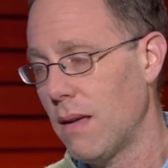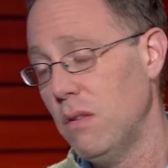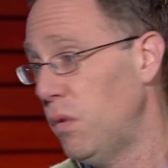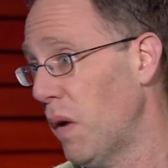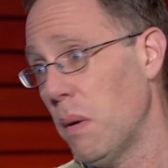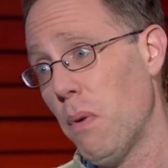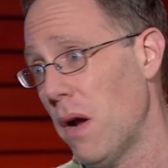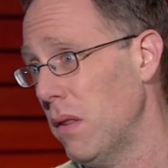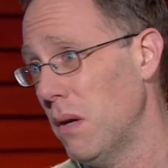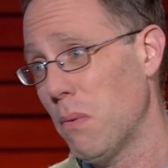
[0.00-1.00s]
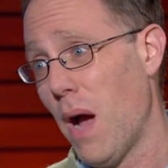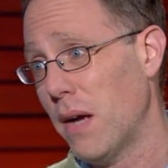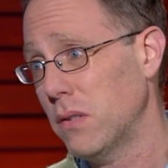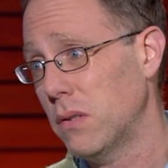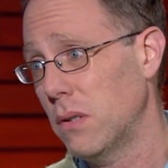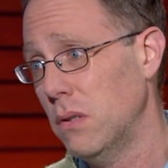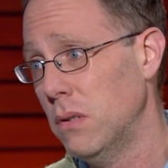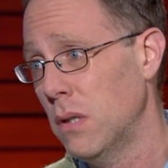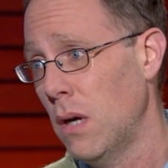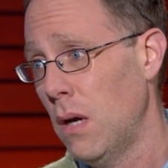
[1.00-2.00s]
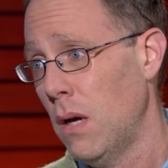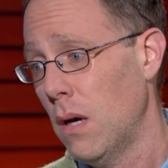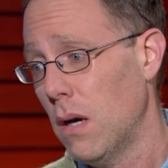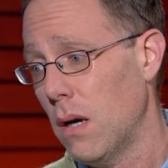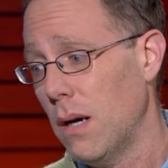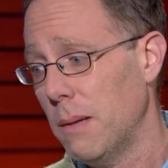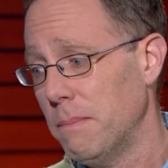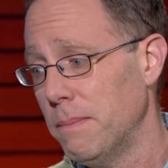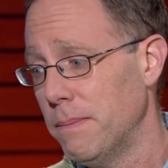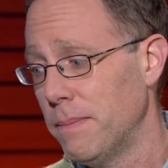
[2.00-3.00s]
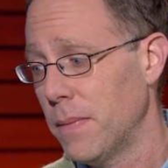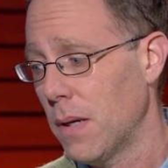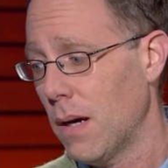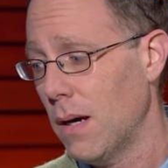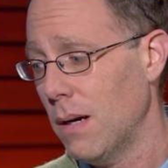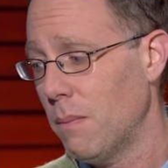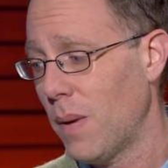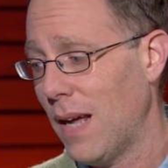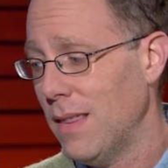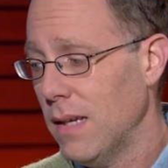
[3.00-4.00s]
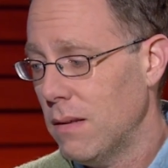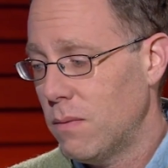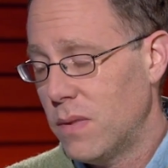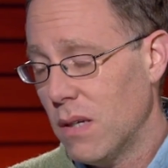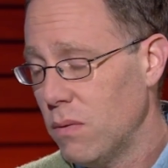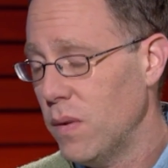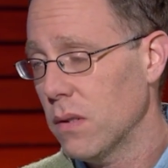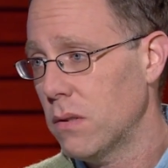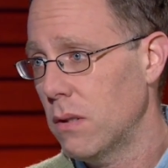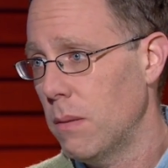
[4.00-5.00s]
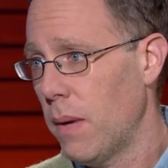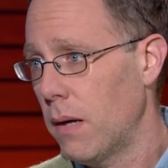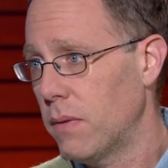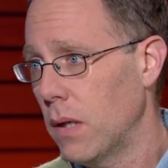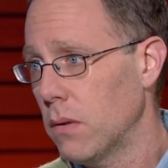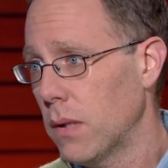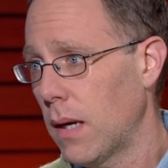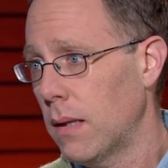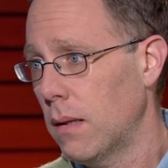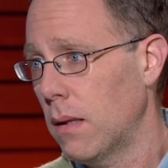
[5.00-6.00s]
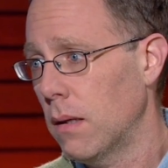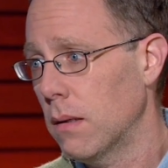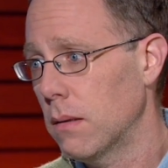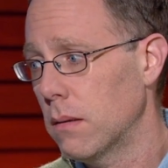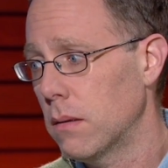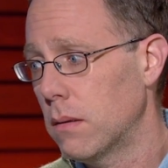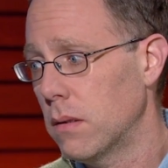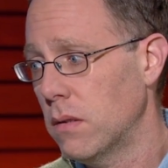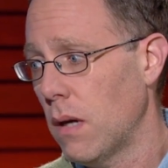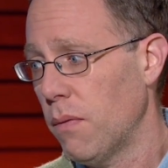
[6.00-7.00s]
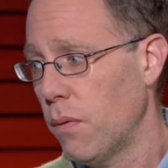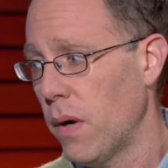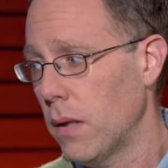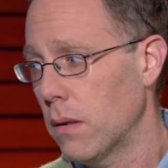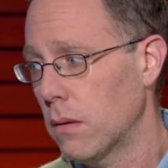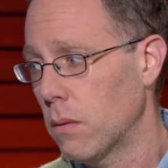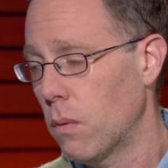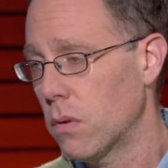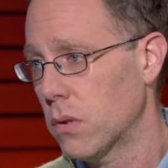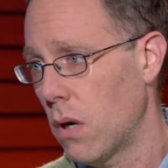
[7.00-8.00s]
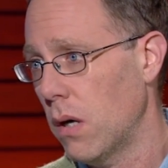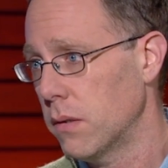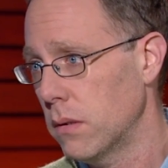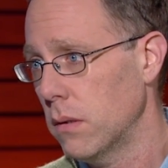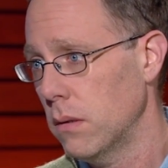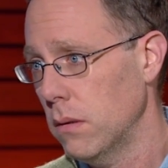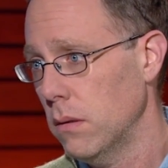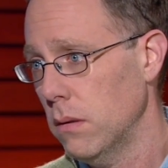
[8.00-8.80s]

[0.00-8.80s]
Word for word: I think he's very proud of the Iraq surge, um, uh, but I think does feel a certain amount of guilt at the the suffering that the war's caused.